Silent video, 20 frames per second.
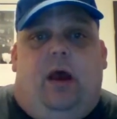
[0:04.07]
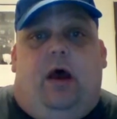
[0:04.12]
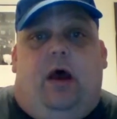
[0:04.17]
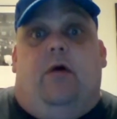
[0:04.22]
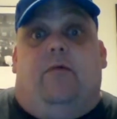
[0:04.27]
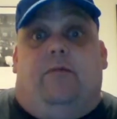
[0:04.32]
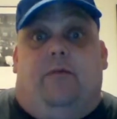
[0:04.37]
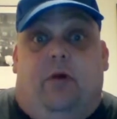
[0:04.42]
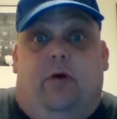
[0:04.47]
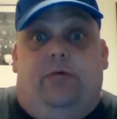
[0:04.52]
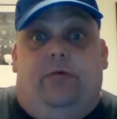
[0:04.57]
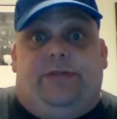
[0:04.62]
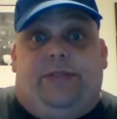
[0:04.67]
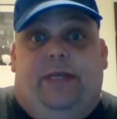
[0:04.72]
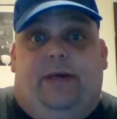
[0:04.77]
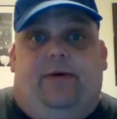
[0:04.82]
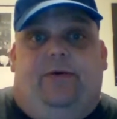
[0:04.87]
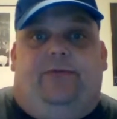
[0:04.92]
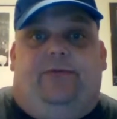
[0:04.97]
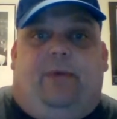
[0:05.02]
of
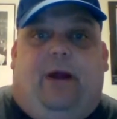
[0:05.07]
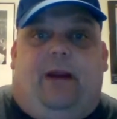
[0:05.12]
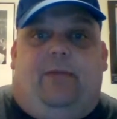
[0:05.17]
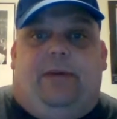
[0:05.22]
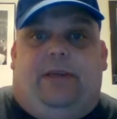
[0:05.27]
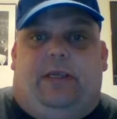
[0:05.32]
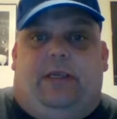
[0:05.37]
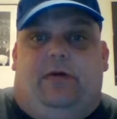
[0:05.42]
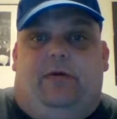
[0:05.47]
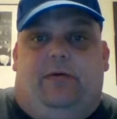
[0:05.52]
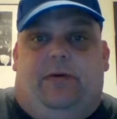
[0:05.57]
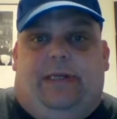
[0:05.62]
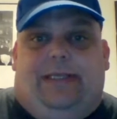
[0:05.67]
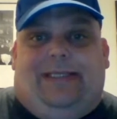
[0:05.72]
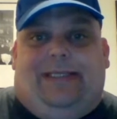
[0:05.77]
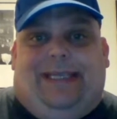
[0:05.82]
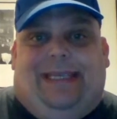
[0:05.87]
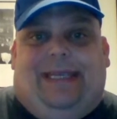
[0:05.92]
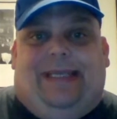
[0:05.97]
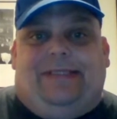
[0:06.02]
Rosedale's Barbecue
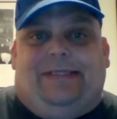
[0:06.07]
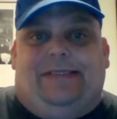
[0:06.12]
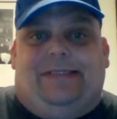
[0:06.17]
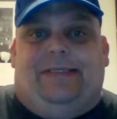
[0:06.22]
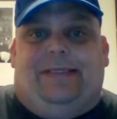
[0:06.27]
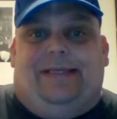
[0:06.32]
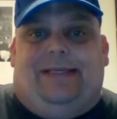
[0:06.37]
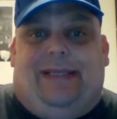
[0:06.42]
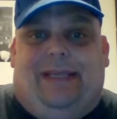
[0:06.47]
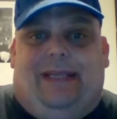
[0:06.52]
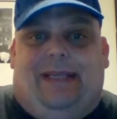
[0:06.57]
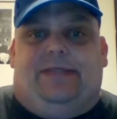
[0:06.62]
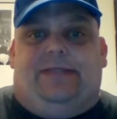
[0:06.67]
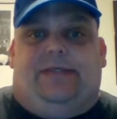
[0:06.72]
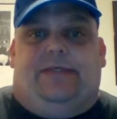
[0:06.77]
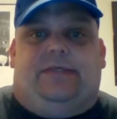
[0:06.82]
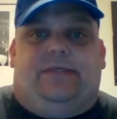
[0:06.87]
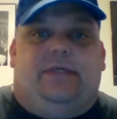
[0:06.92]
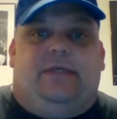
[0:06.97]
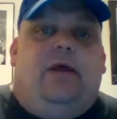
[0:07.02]
in Kansas City,
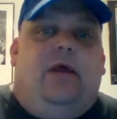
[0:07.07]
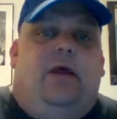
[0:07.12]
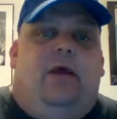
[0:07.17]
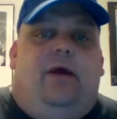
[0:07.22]
Kansas.